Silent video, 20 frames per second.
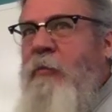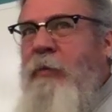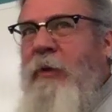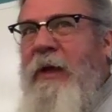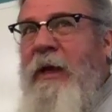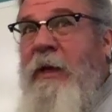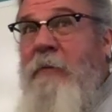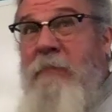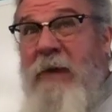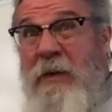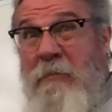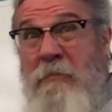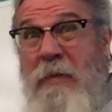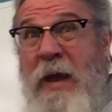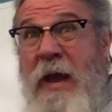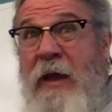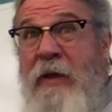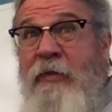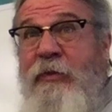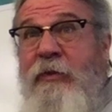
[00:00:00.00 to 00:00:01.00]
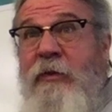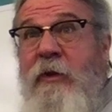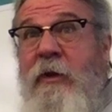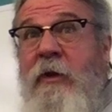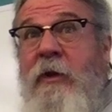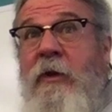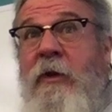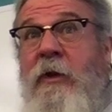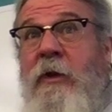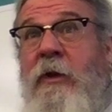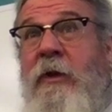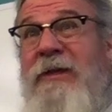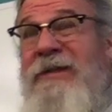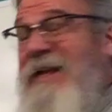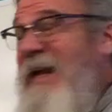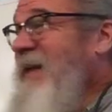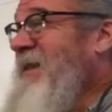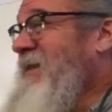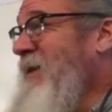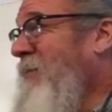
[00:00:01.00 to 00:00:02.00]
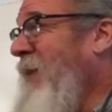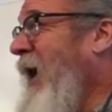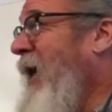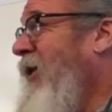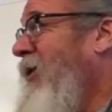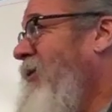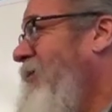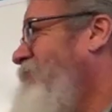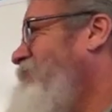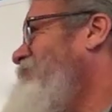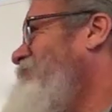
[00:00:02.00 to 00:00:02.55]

play, Macbeth, takes about